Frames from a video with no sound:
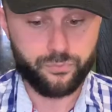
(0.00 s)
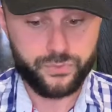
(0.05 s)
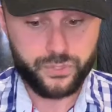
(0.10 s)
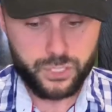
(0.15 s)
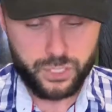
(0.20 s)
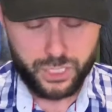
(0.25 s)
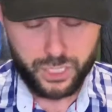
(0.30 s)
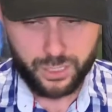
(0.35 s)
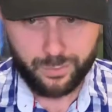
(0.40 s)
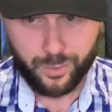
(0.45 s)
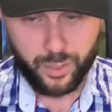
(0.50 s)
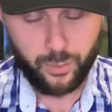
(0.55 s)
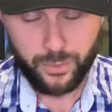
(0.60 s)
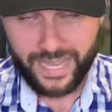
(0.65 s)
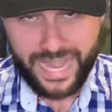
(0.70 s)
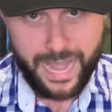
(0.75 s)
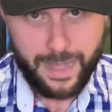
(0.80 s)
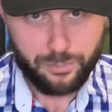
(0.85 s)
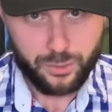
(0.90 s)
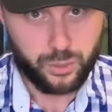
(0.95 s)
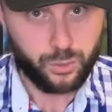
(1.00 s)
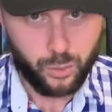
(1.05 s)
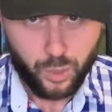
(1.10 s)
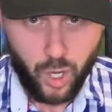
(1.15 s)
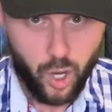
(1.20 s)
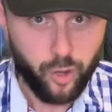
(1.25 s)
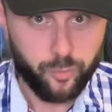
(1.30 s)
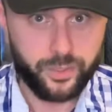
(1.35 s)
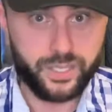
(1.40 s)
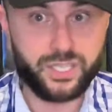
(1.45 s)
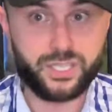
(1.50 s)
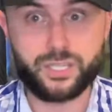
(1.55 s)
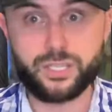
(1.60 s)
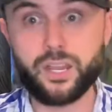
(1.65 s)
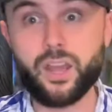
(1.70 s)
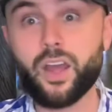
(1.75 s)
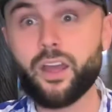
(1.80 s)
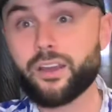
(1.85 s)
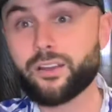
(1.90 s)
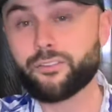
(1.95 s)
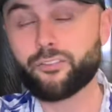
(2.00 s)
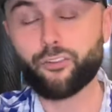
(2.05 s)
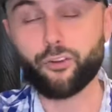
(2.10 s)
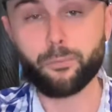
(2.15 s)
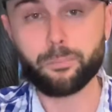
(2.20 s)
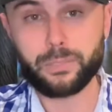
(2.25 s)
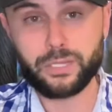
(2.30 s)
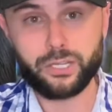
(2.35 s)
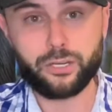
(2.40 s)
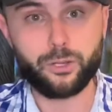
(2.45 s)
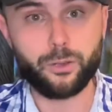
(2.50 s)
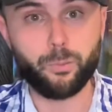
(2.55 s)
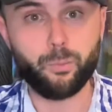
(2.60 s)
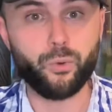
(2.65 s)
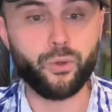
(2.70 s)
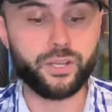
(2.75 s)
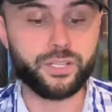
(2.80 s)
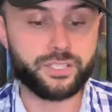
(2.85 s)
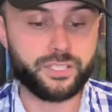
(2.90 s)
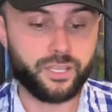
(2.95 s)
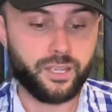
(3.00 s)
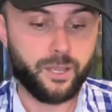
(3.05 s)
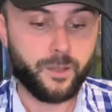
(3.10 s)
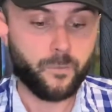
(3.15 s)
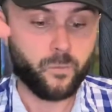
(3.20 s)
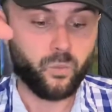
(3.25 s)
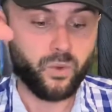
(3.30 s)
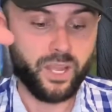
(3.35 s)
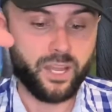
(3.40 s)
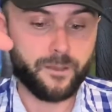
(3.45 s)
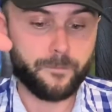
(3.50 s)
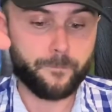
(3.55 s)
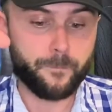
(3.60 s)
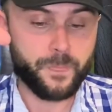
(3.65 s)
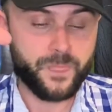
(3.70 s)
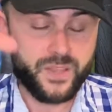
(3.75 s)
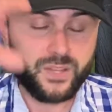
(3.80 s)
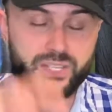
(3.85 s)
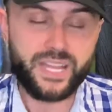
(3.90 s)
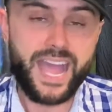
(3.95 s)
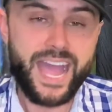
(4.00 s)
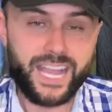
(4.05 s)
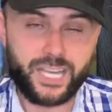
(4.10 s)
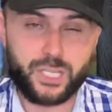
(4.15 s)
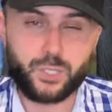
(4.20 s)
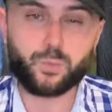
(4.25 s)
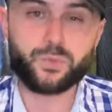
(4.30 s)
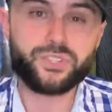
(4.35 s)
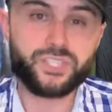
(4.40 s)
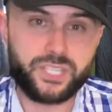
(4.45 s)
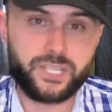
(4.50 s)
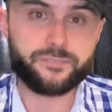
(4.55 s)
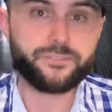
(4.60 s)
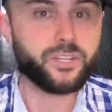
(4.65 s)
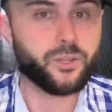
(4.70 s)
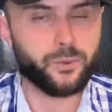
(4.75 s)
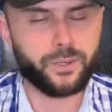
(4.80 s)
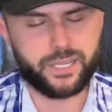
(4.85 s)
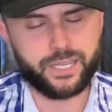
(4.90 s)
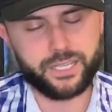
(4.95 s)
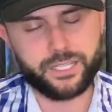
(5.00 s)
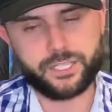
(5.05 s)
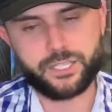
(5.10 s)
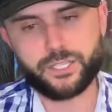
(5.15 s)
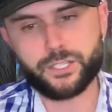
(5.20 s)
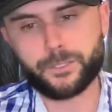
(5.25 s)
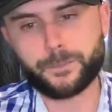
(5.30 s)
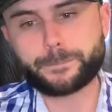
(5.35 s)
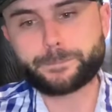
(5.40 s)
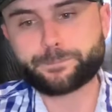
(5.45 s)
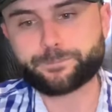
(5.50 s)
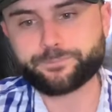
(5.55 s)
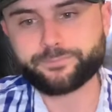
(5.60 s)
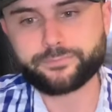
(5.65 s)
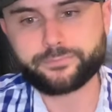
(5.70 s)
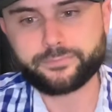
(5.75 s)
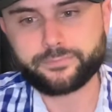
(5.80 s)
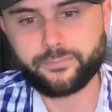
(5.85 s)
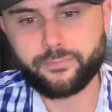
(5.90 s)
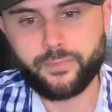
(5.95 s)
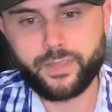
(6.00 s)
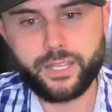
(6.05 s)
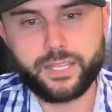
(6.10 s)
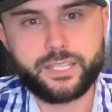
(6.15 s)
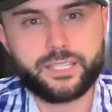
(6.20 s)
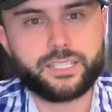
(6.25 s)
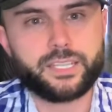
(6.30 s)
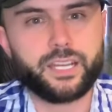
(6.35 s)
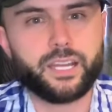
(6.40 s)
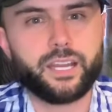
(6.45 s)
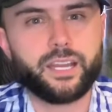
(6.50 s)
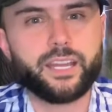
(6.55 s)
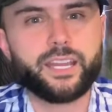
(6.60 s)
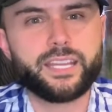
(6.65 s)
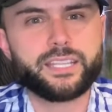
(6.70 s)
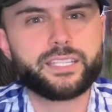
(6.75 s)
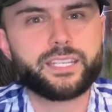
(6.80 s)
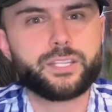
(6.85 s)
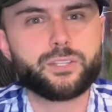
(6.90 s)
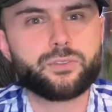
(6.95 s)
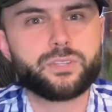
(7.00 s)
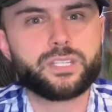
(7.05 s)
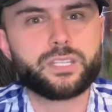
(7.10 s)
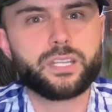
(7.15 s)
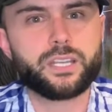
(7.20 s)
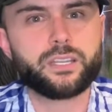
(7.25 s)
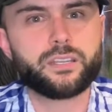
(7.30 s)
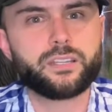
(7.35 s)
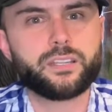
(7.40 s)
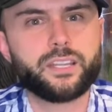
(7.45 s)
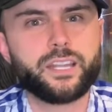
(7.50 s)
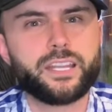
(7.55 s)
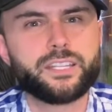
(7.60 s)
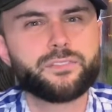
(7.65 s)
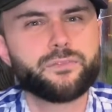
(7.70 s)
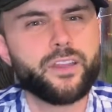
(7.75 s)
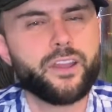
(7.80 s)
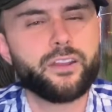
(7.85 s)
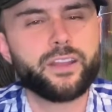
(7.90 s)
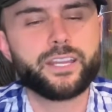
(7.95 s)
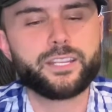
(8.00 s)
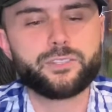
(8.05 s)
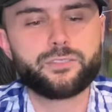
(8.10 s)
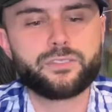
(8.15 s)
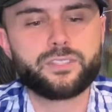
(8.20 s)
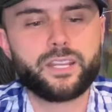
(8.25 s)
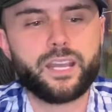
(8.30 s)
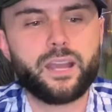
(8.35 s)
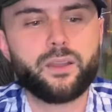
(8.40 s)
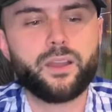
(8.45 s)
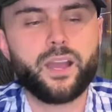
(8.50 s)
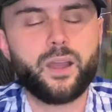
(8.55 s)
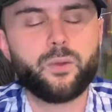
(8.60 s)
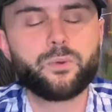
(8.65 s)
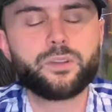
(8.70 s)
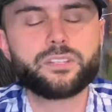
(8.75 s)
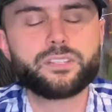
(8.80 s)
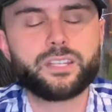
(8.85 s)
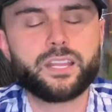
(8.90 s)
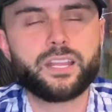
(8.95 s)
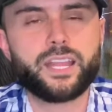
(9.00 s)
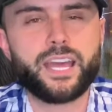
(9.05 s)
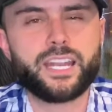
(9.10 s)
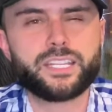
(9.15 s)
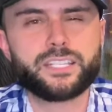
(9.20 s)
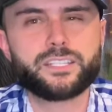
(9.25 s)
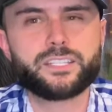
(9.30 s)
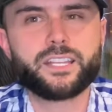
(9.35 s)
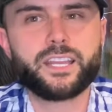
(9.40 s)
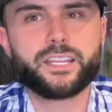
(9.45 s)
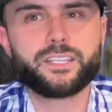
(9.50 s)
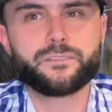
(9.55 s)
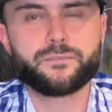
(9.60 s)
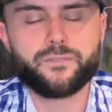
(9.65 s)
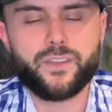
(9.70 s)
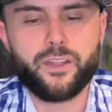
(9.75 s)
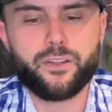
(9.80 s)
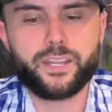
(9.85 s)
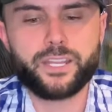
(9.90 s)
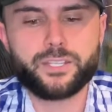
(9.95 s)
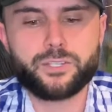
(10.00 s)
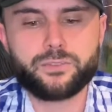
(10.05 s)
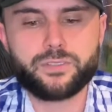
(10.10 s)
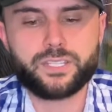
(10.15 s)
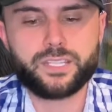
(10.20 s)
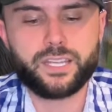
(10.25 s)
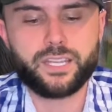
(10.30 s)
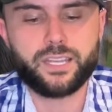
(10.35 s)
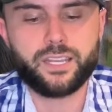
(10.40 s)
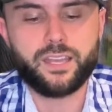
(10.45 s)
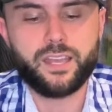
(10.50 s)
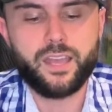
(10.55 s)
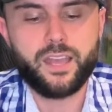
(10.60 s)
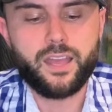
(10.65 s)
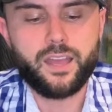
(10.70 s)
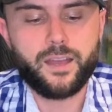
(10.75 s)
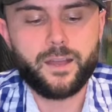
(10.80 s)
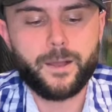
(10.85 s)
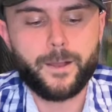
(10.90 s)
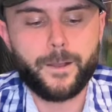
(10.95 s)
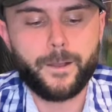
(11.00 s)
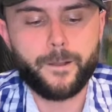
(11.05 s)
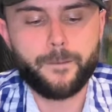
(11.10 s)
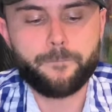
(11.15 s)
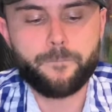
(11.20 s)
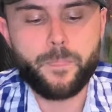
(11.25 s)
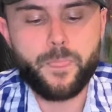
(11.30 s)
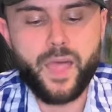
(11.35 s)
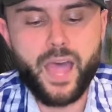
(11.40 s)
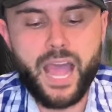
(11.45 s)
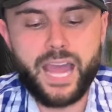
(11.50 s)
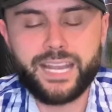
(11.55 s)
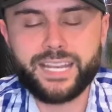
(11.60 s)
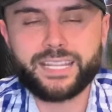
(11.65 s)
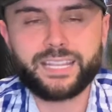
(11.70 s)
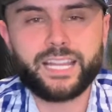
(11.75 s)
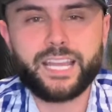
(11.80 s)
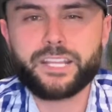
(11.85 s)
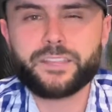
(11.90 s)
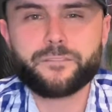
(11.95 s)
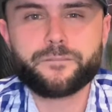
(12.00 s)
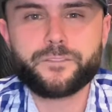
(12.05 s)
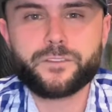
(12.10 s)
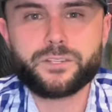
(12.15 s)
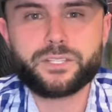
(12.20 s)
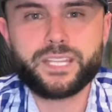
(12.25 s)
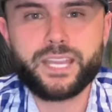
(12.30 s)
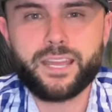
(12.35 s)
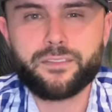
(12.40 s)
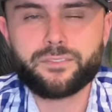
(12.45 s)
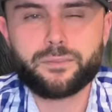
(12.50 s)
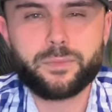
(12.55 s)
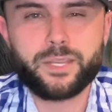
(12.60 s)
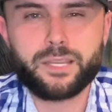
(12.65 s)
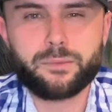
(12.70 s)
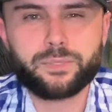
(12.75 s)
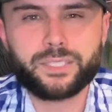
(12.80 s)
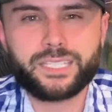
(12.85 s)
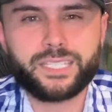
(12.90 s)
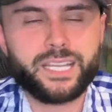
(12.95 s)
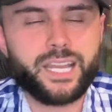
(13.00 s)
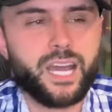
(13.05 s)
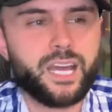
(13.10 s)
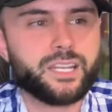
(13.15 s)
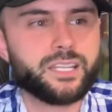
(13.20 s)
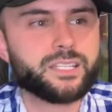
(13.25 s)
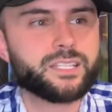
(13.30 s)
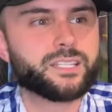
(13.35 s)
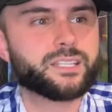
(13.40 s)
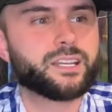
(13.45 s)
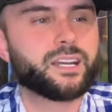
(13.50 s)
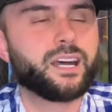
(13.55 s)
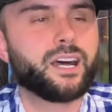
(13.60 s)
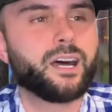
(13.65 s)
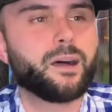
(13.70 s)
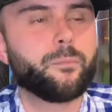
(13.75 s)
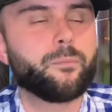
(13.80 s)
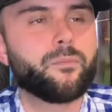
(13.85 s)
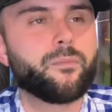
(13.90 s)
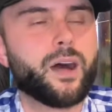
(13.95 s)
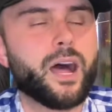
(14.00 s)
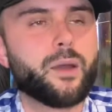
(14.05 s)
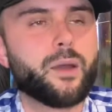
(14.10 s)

just spewing absolute garbage for political points when there's actual stuff going on. So it's interesting. It's very interesting. I will say that. It's very interesting. I didn't like the first half, to be completely honest. I